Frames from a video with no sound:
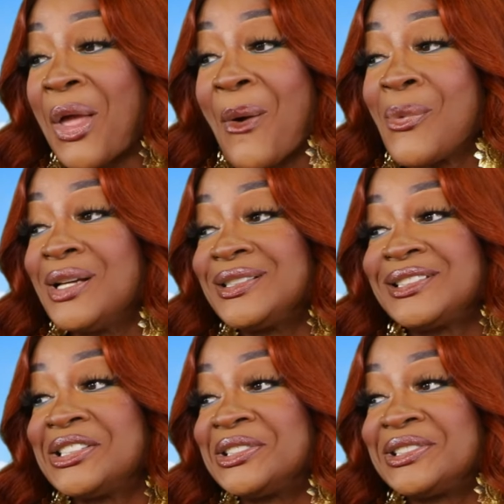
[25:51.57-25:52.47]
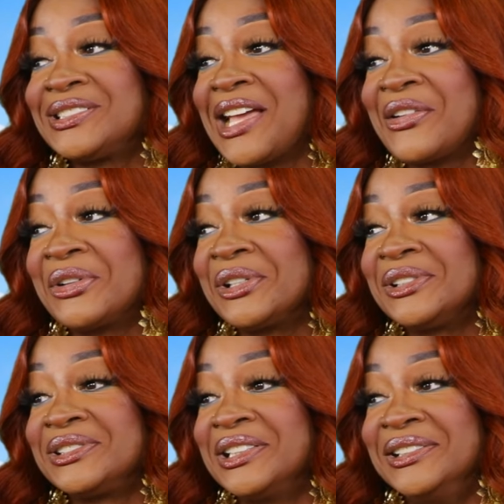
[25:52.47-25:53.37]
what is this daggone
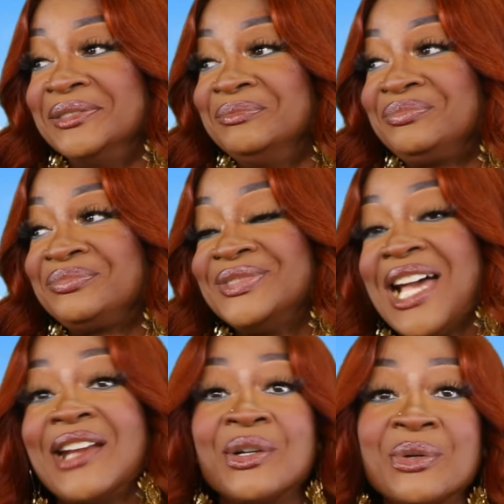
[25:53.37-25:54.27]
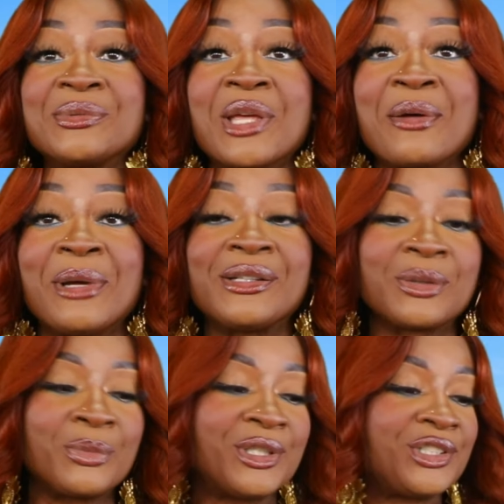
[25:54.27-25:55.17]
girl's name? Y'all know who I'm talking about.
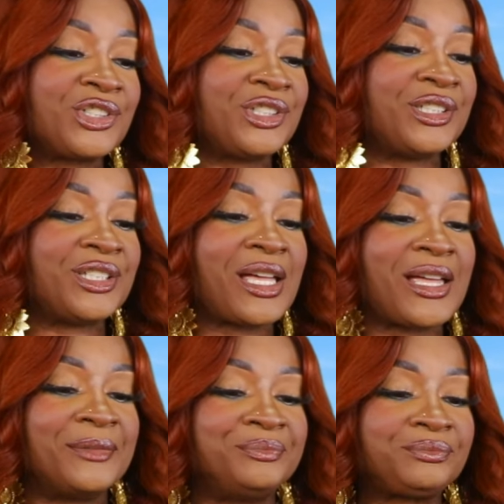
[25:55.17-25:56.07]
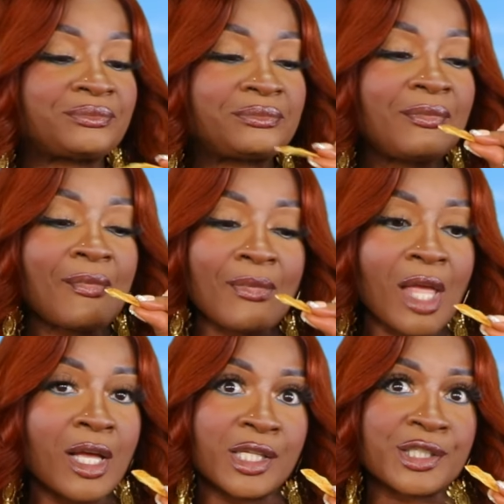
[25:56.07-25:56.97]
The one that she had
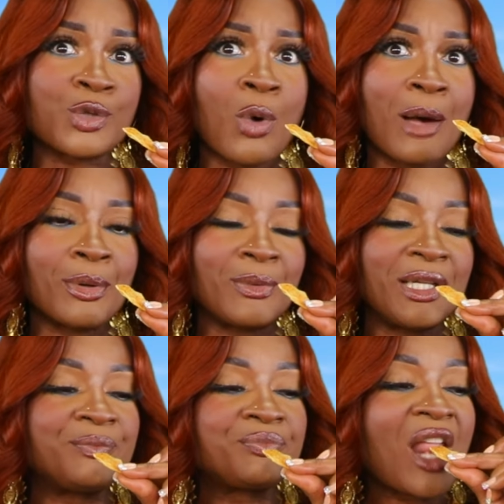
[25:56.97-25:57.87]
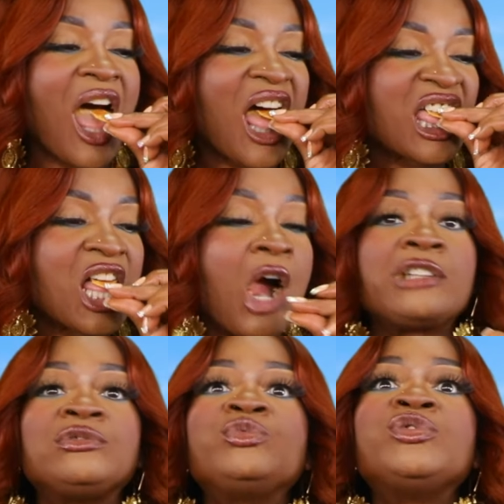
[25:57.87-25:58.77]
a squabble with.
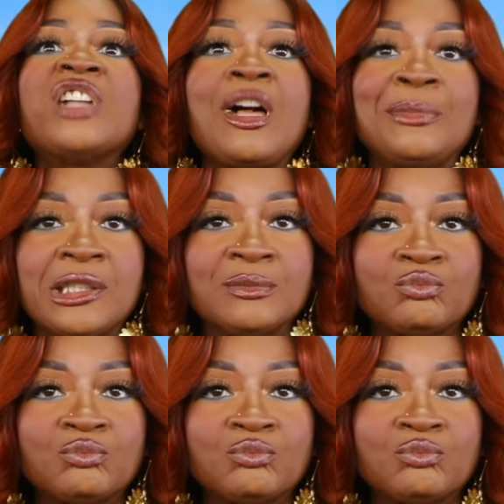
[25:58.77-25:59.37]
Tommy.